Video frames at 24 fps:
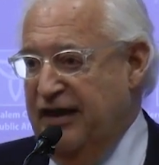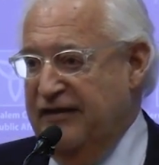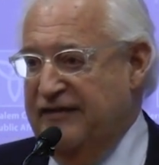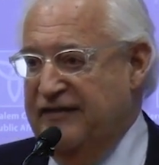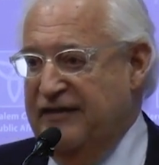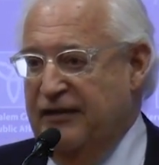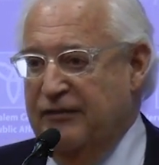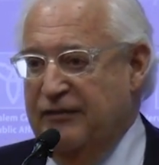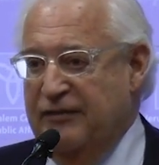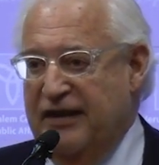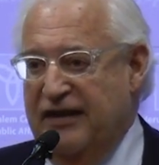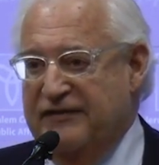you
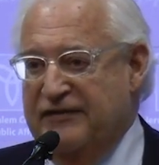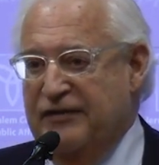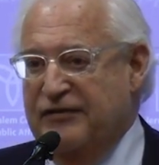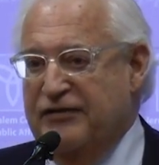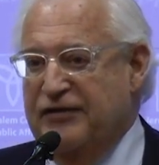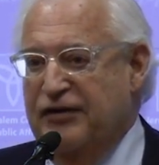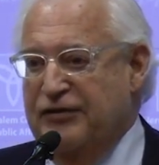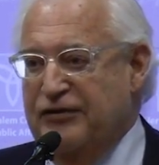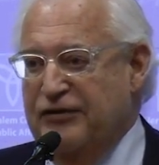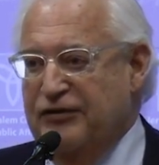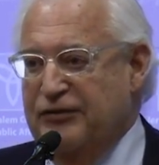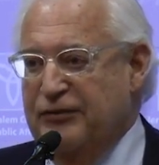know, that's
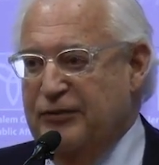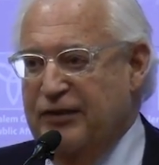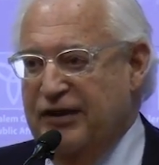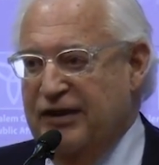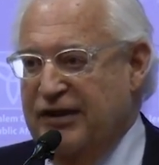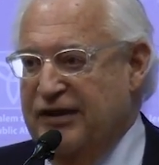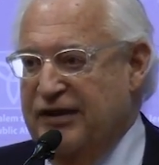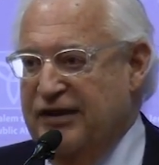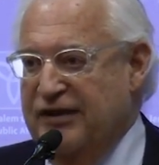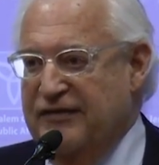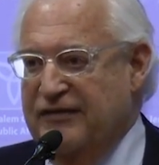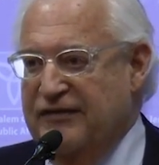how
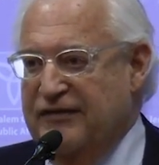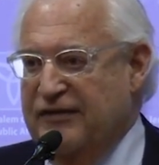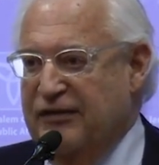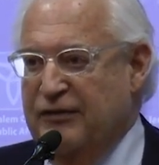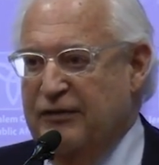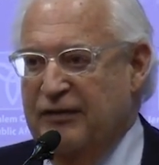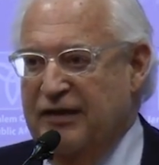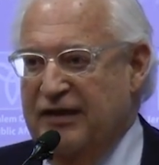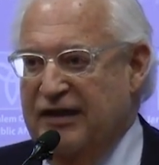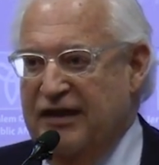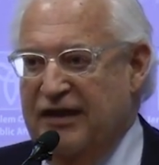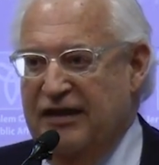tunnels work.
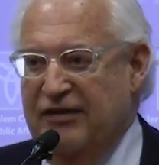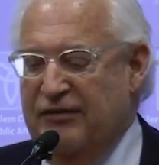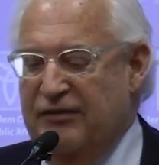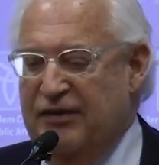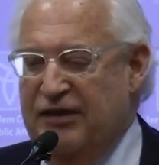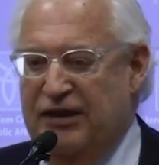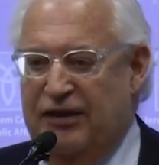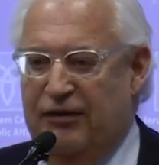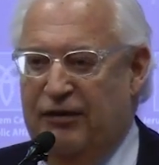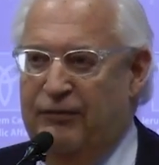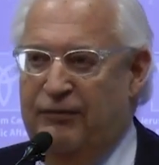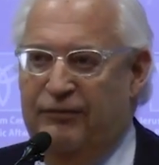And so,
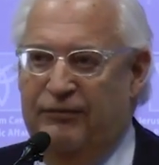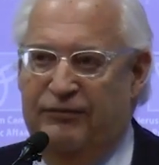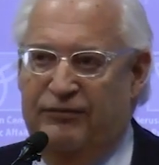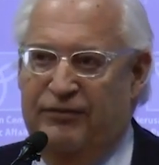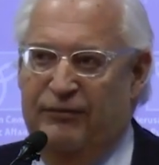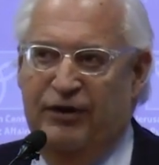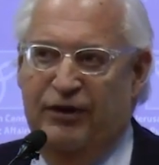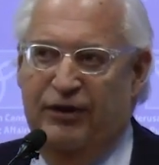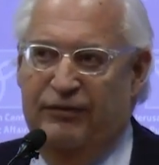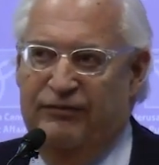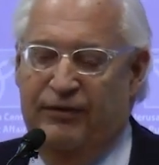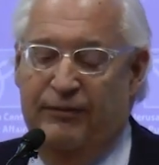you
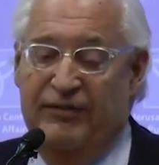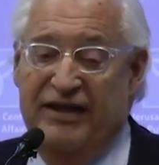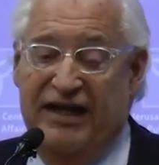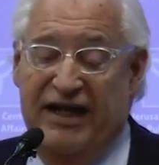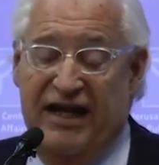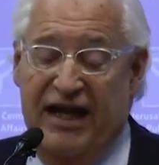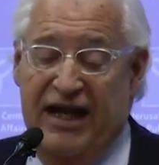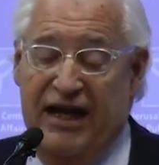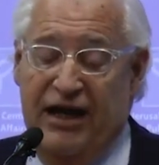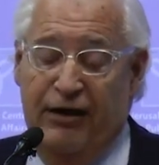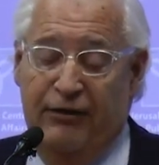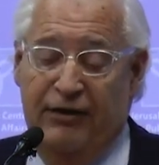know, from
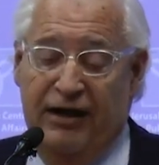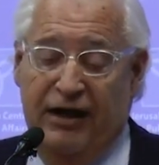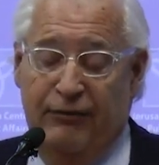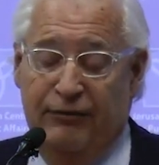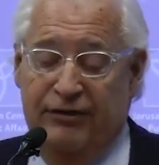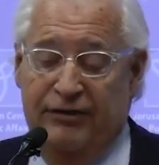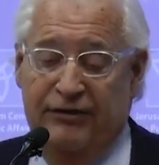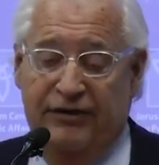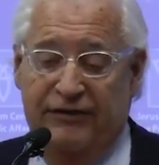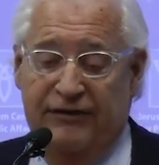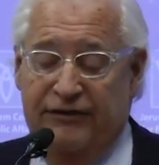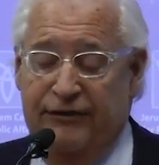the
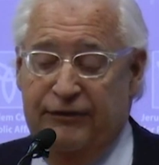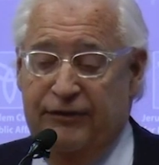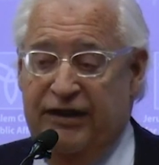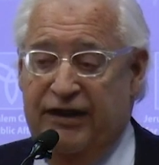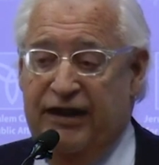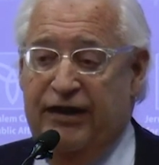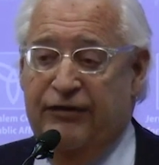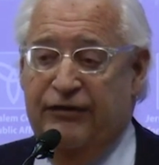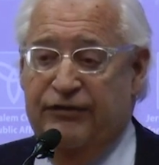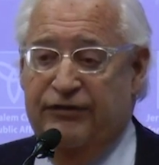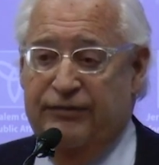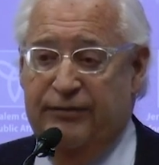air, how it
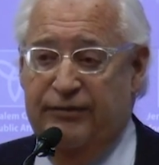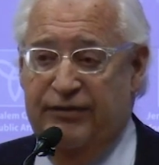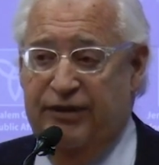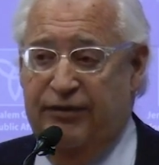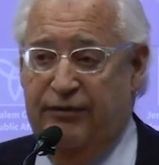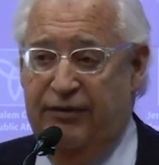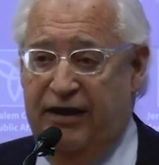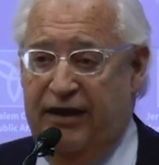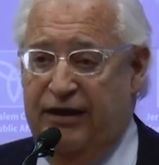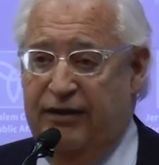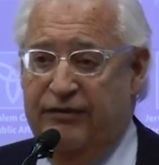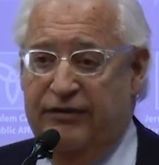looks, who cares?
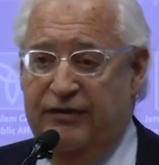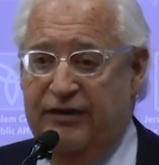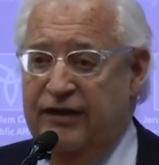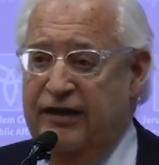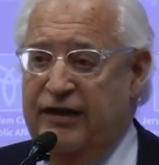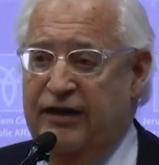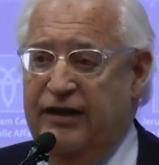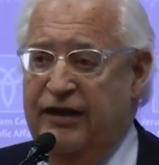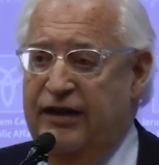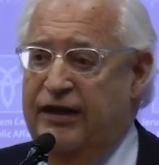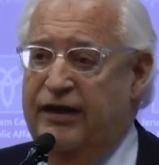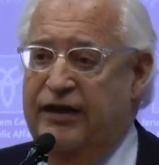From the
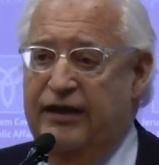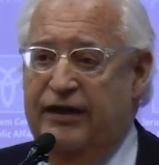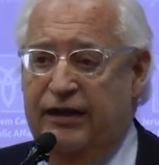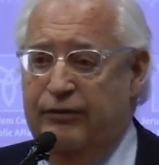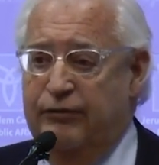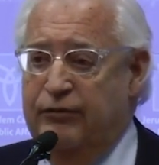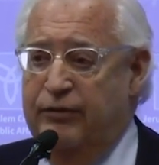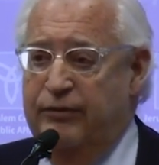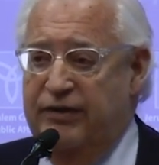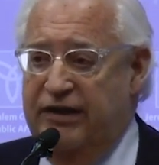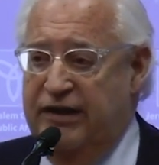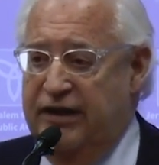ground,
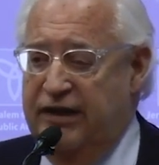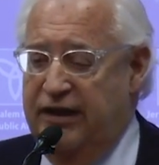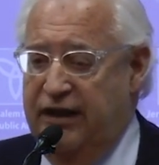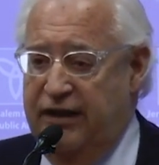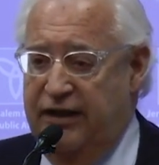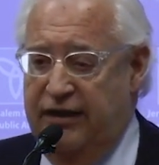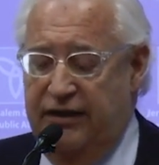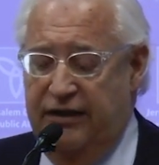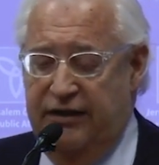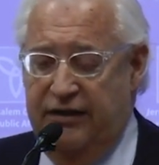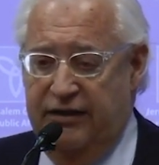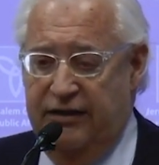it will
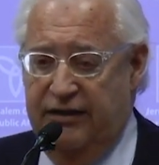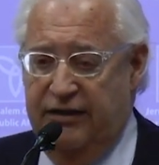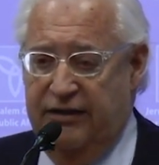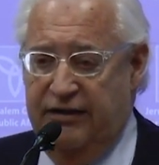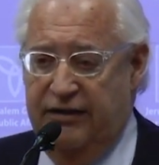be